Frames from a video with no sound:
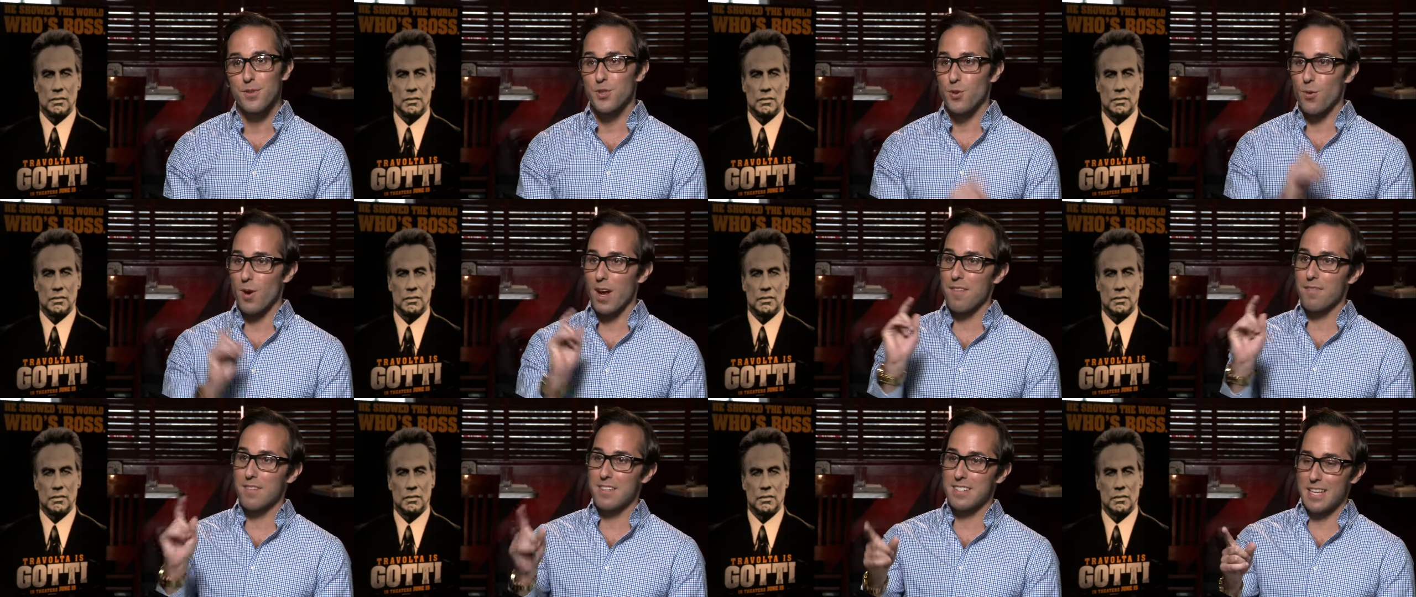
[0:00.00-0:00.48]
Speaker 1: So I
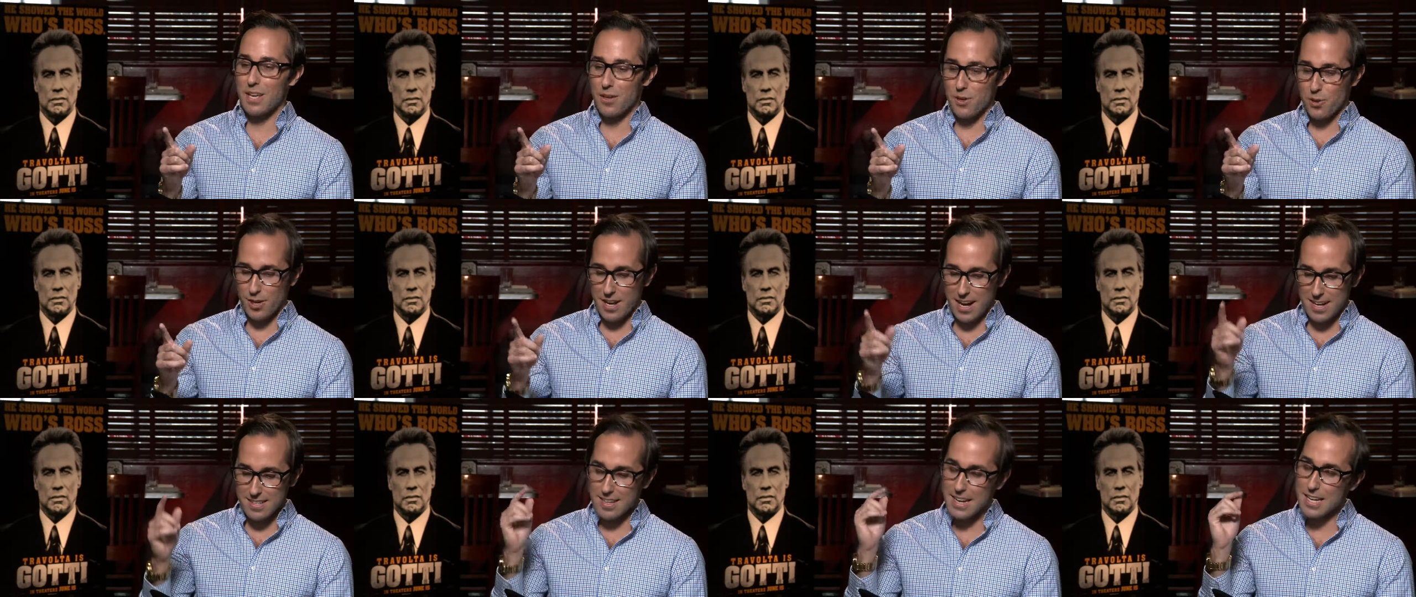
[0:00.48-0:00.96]
have to tell you
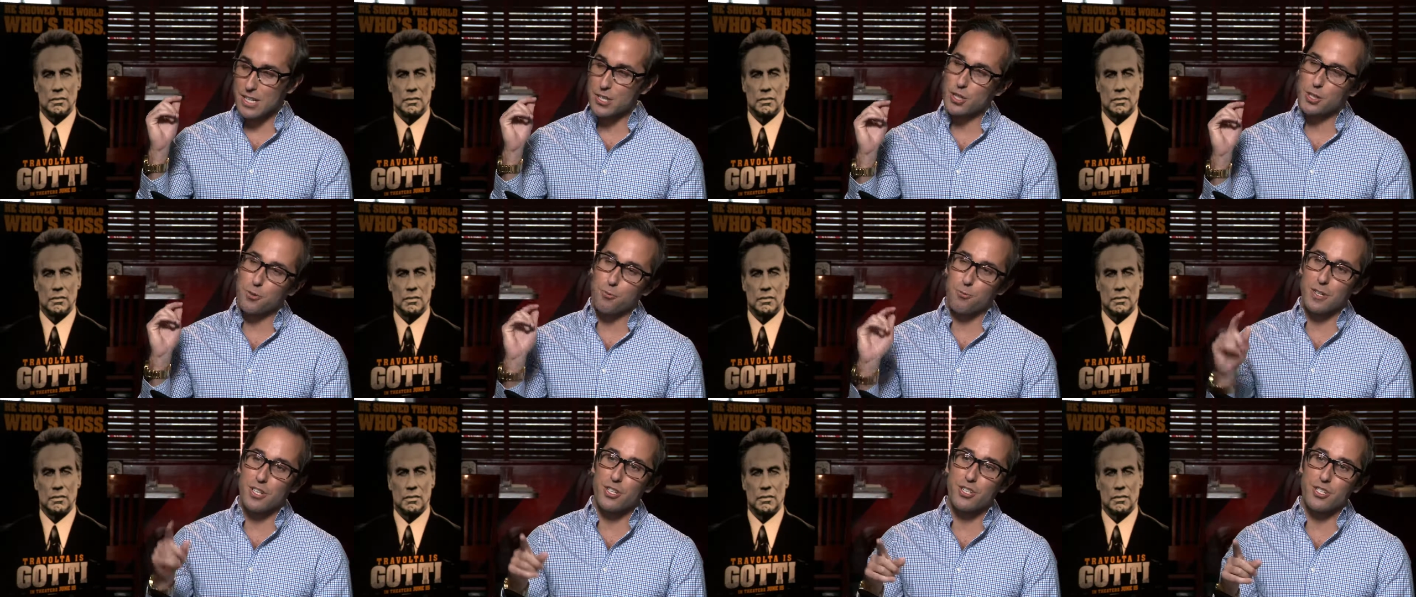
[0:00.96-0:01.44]
guys, I actually
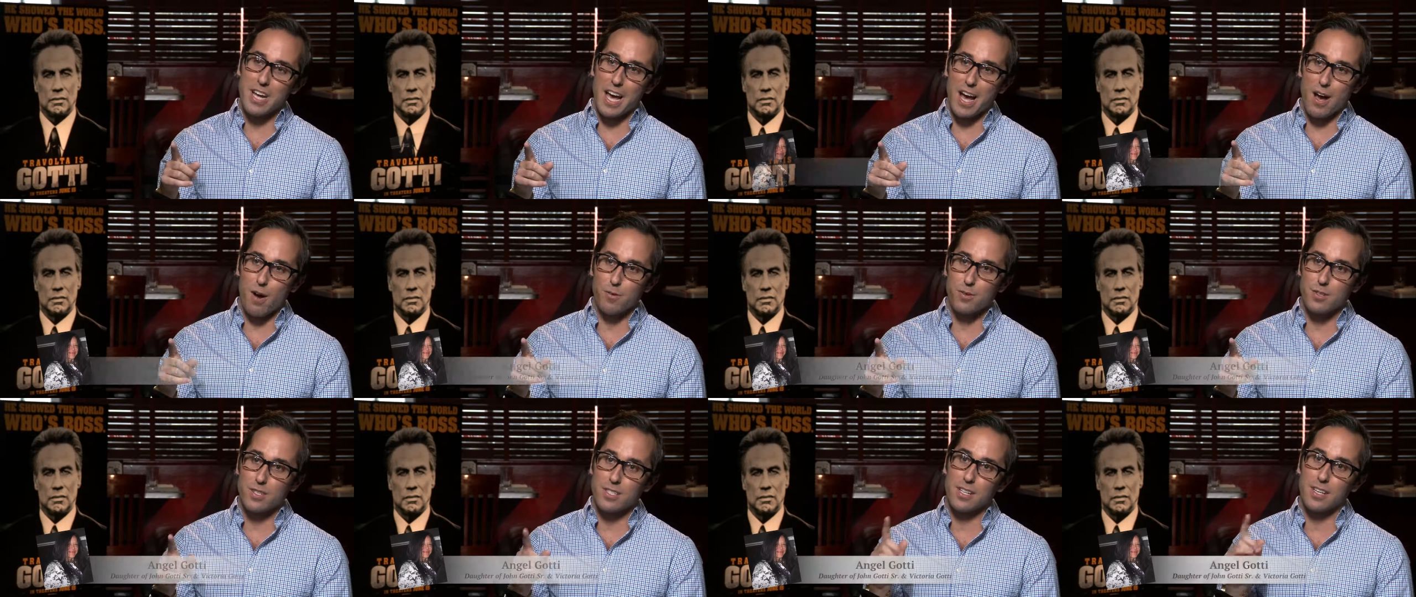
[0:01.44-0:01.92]
reached
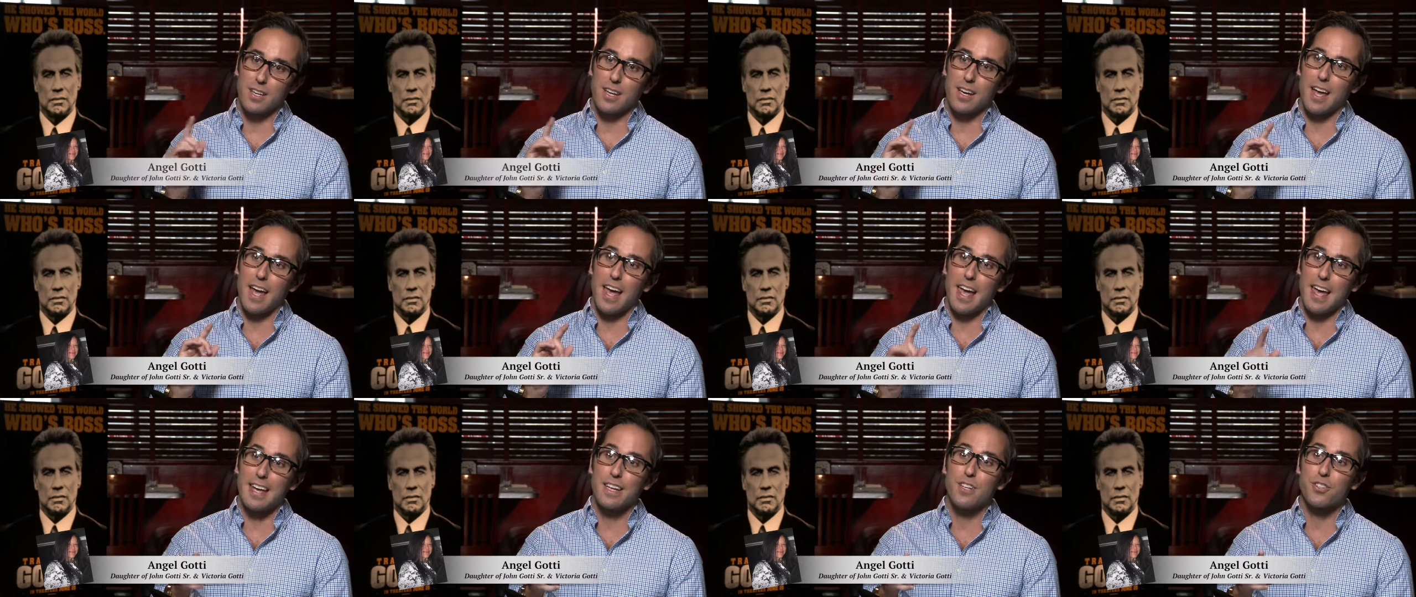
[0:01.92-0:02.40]
out to
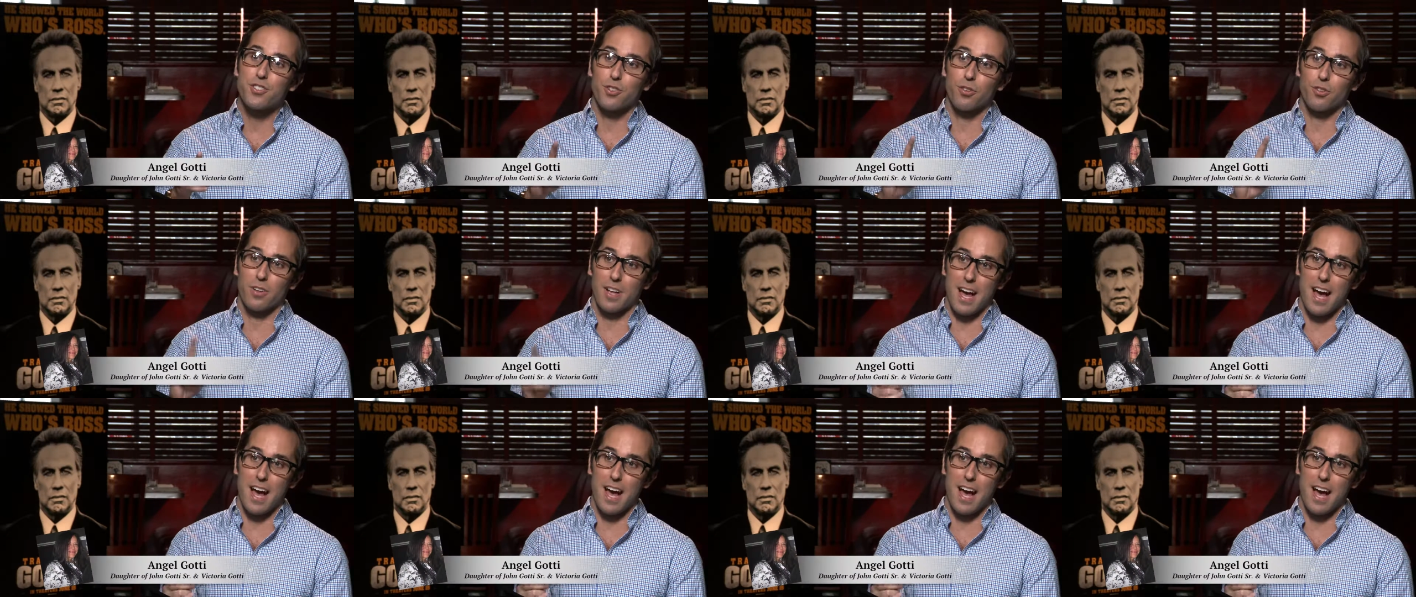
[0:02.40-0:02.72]
Angel